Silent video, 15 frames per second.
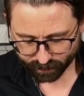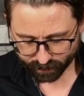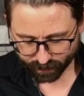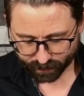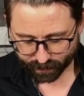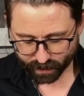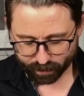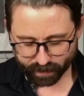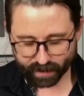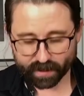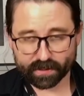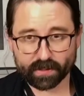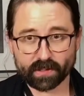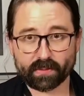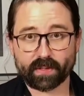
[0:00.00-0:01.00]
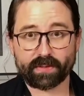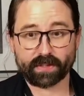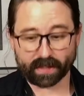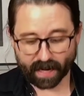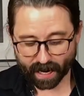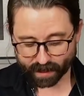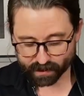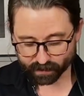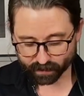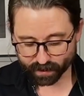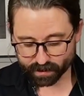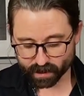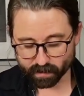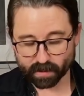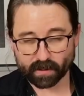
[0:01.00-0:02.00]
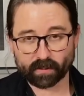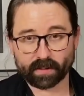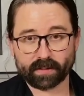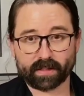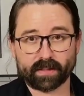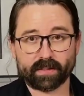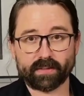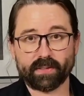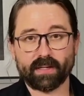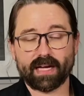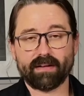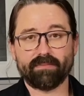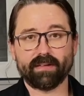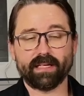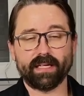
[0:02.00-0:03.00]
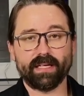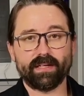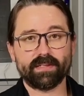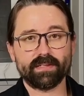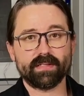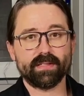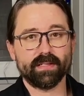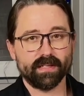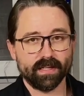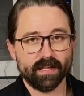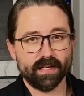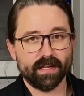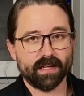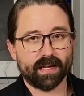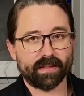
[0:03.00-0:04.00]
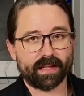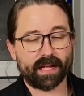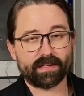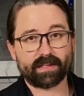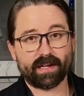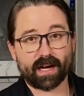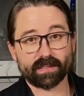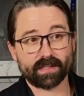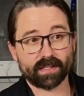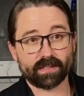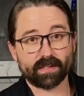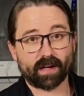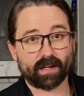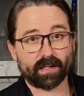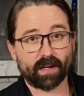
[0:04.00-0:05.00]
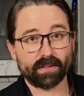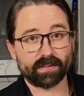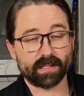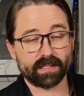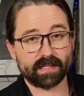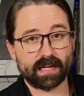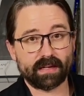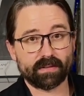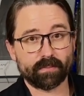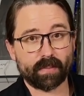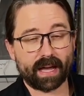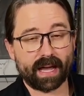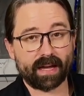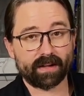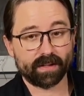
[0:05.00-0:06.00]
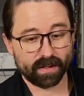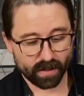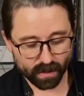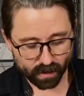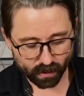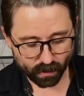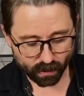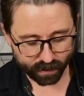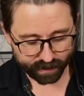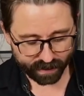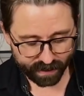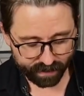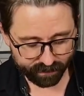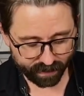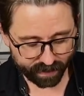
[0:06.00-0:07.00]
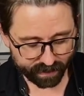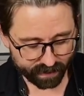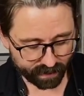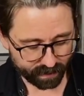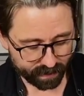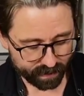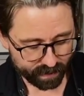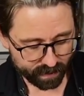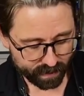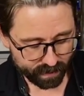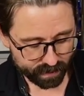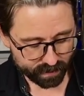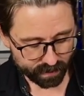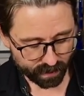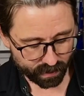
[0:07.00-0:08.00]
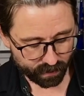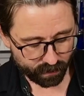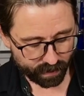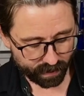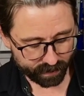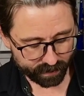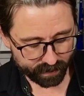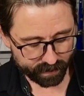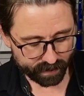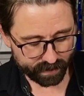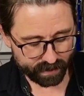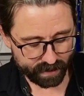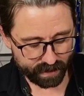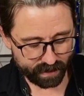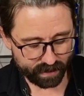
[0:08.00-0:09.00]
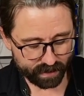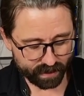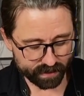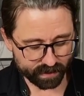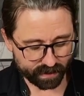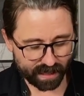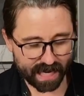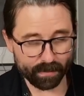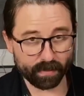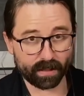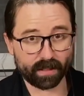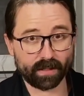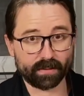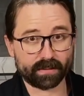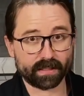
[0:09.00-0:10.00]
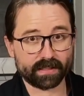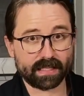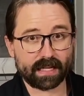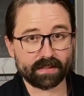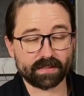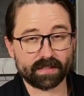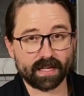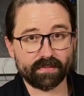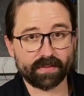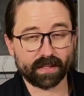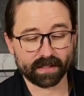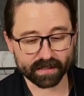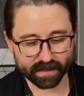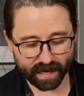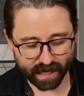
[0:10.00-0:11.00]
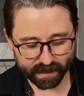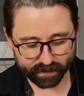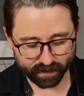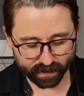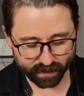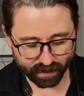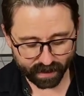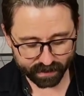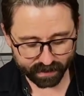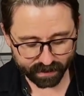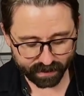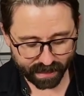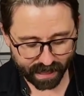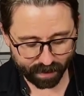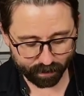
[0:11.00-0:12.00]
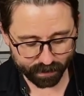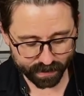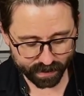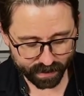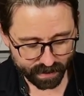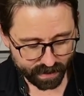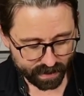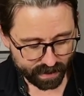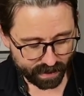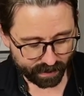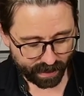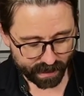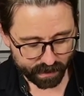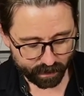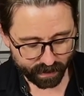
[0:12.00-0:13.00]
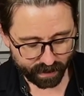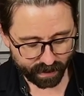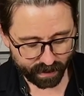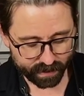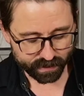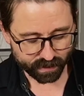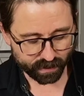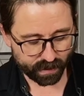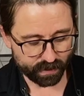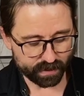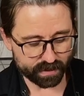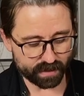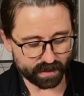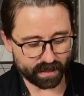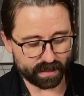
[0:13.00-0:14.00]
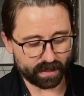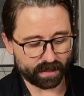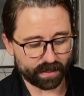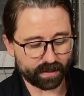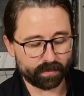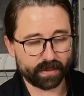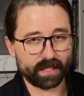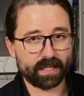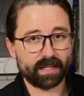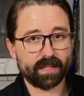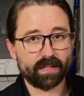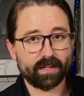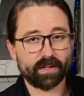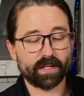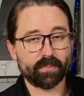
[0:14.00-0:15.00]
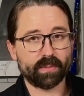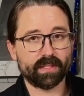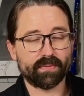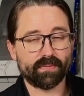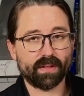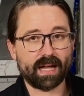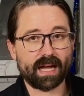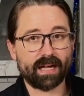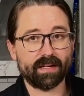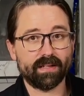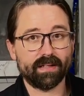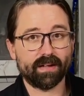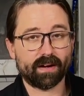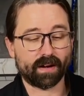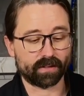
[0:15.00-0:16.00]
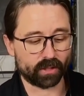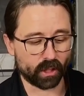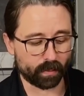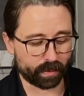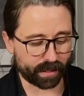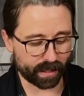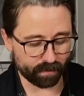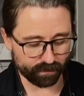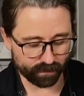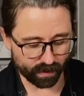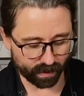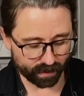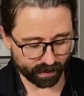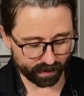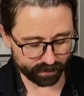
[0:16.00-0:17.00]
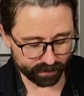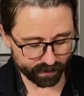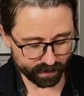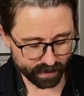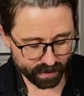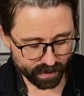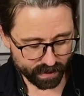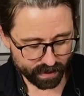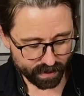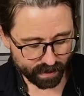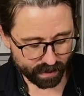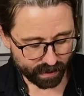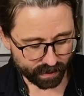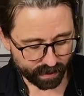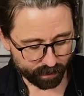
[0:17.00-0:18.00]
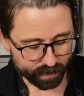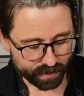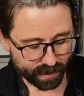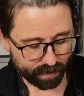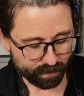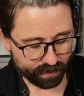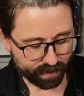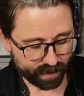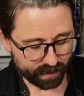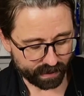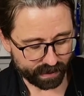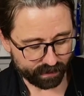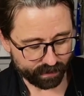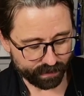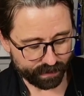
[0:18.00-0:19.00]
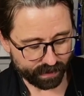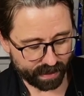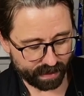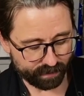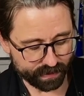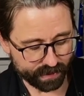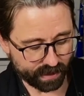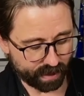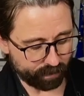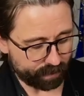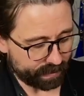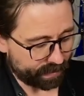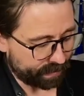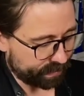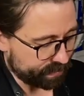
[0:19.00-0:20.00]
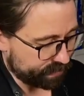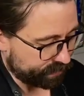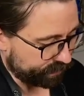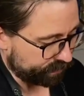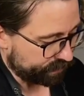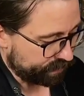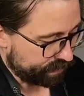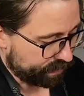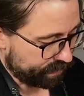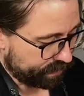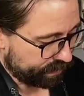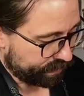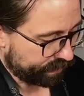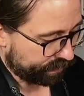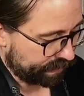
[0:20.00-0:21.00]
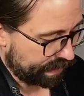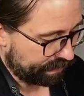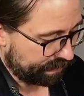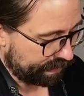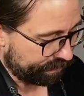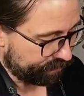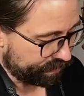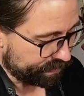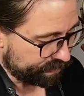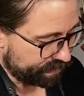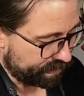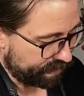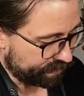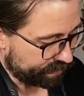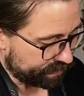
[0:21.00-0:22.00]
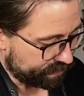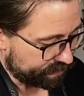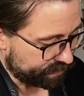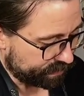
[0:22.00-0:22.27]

could be issues with your actual instrument where you have leaks, and that's causing certain notes to sound bad, or key venting. So the D is a common note to sound stuffy on a saxophone, and lots of times that's because low C or your B or your B flat aren't opening up far enough. Same thing like with your F sharp, because you now have this key that's